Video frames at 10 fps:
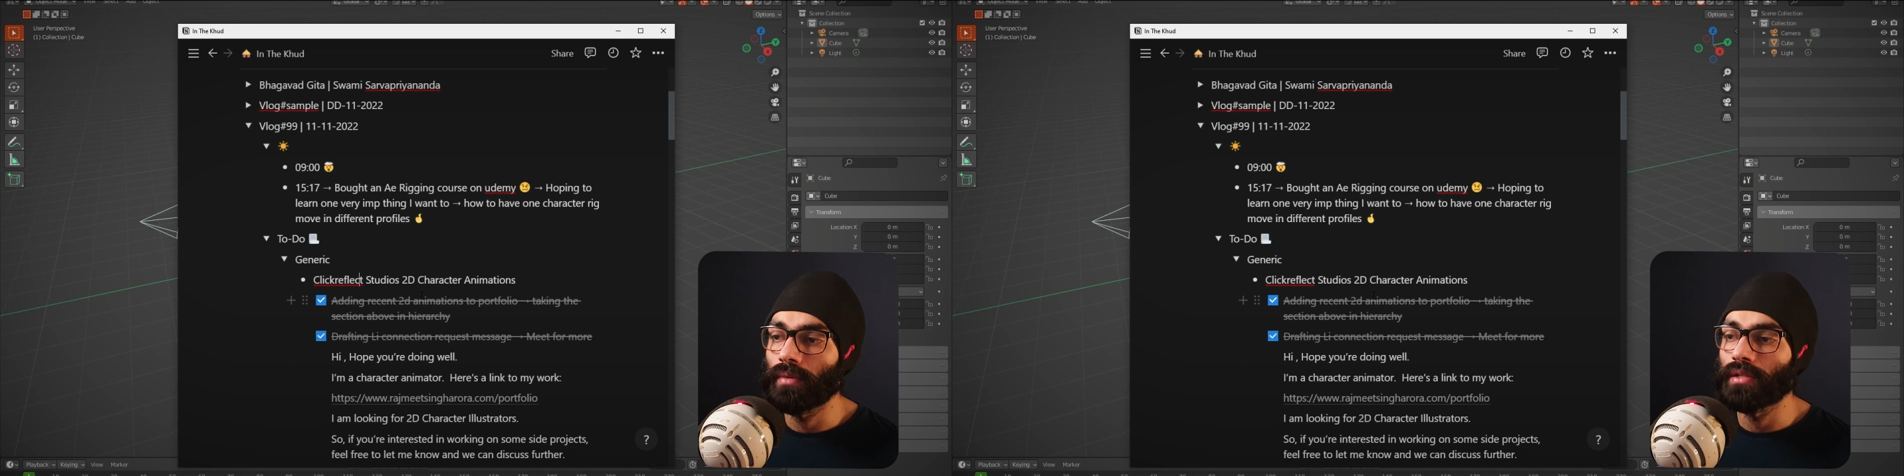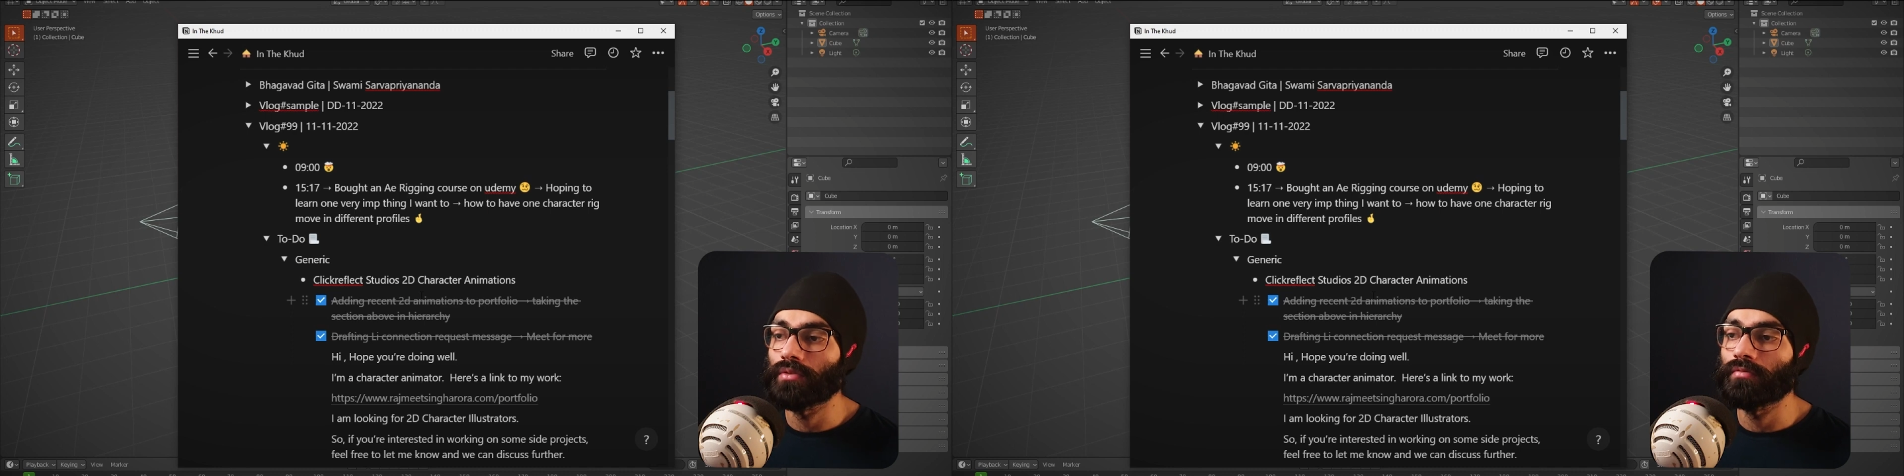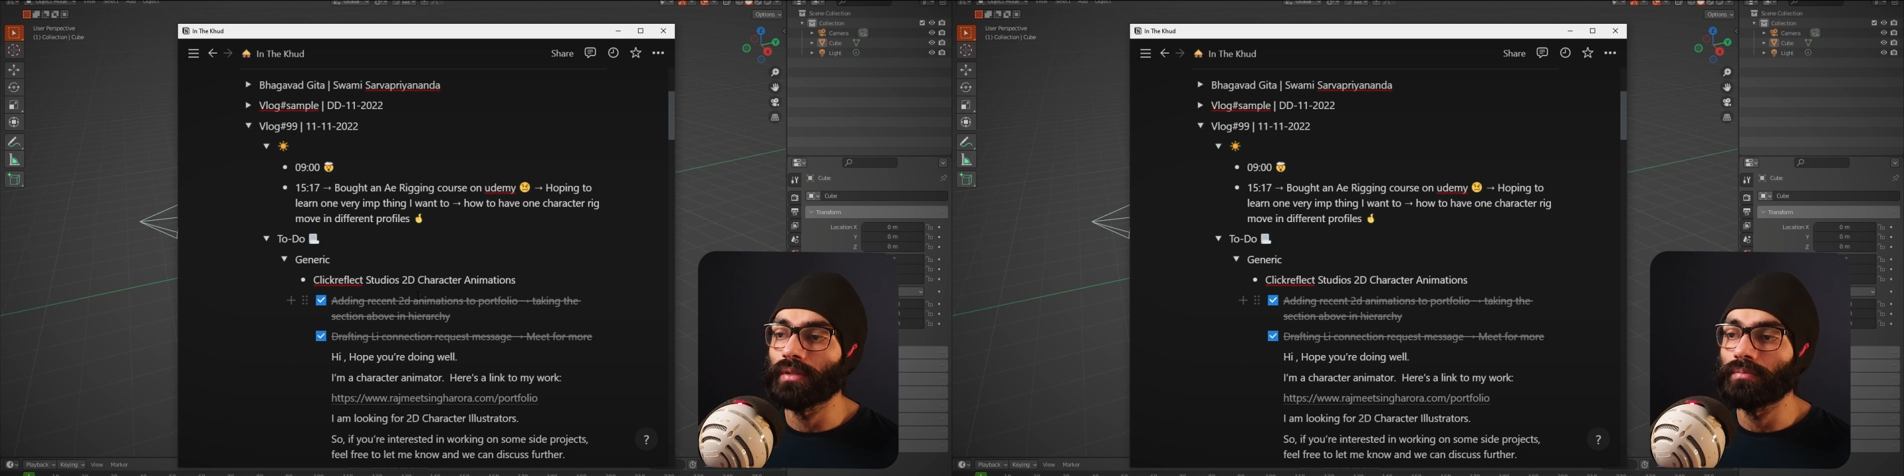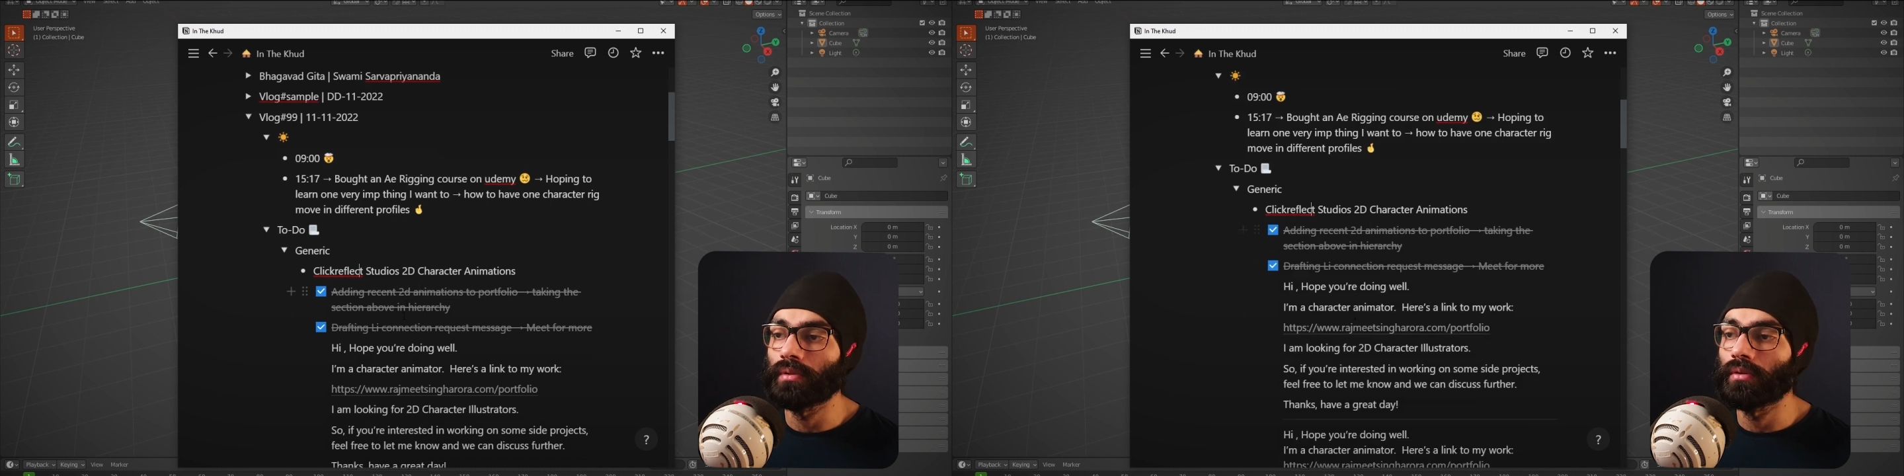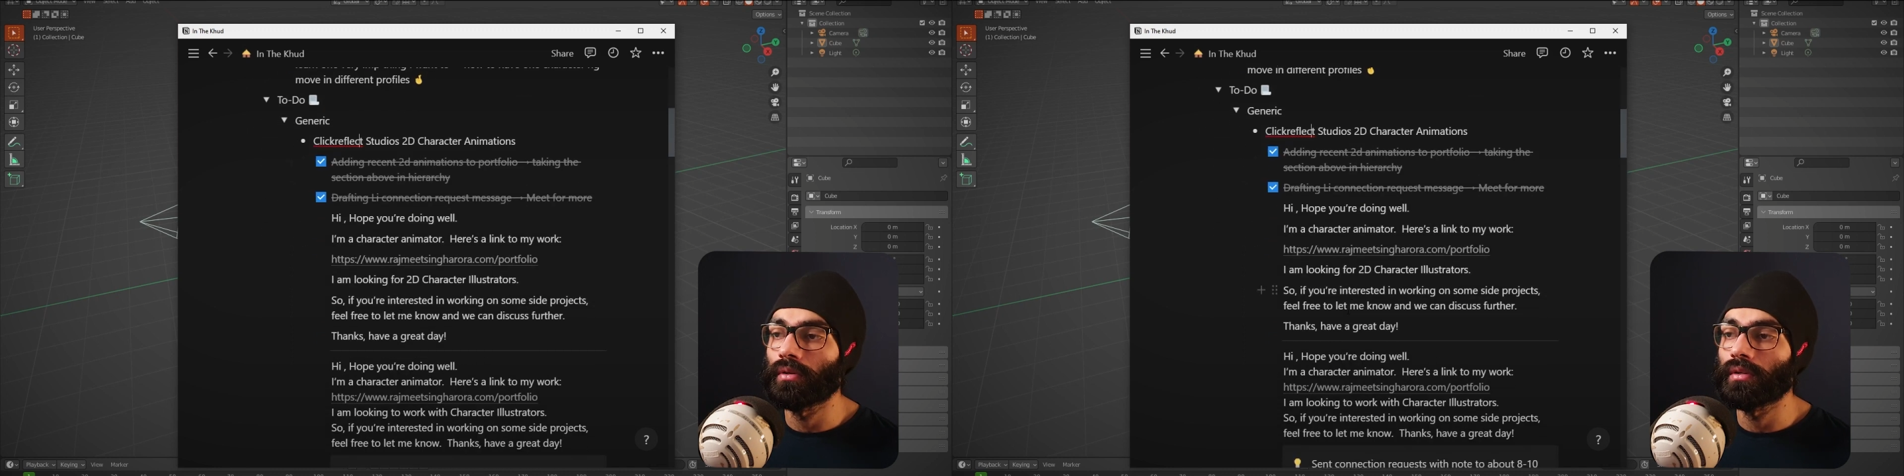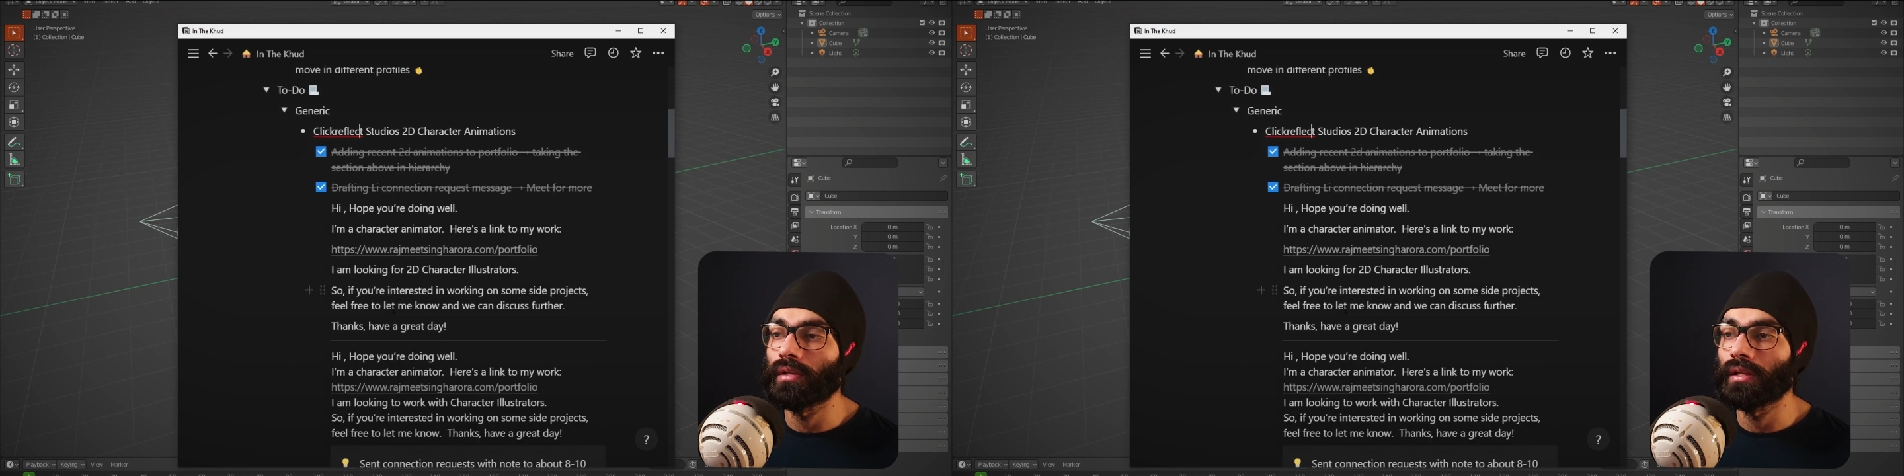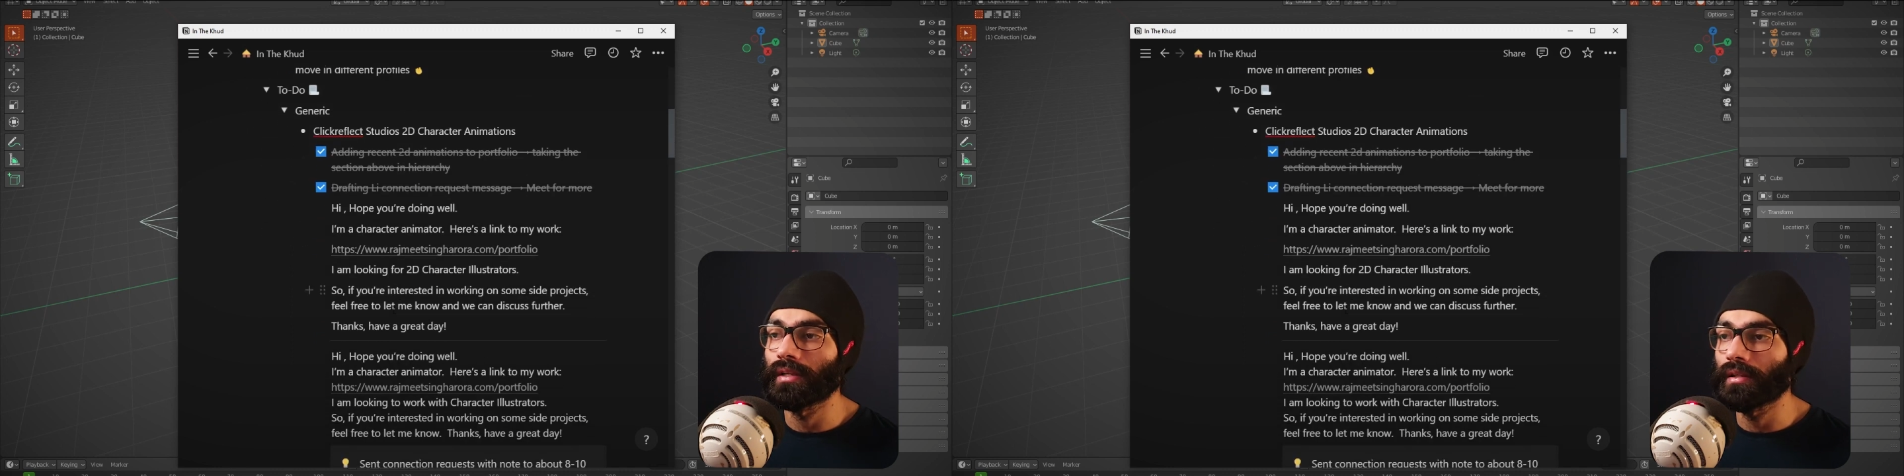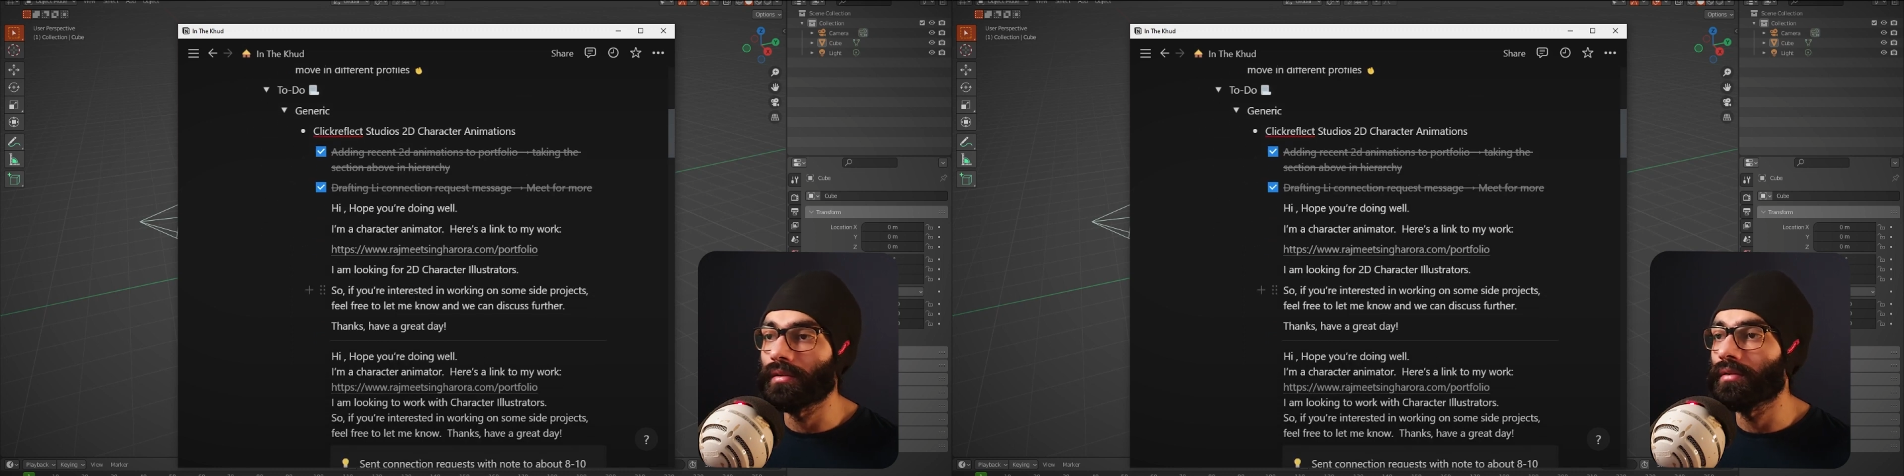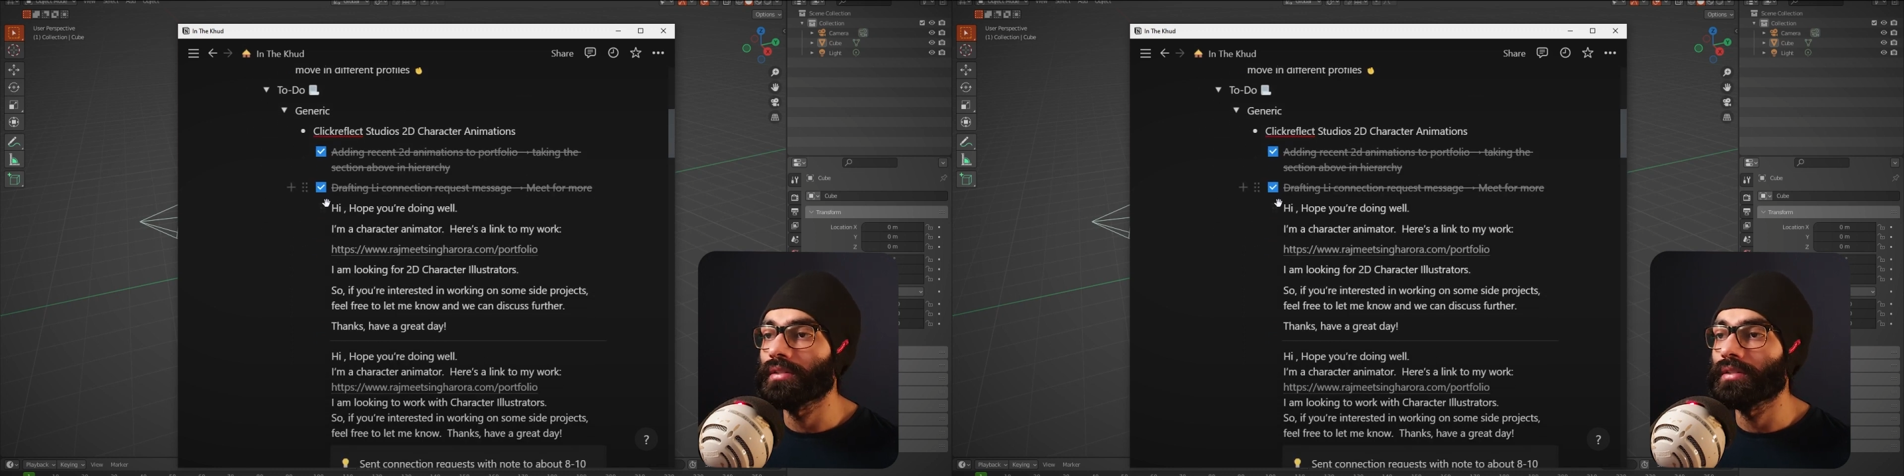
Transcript: bunch of people on LinkedIn.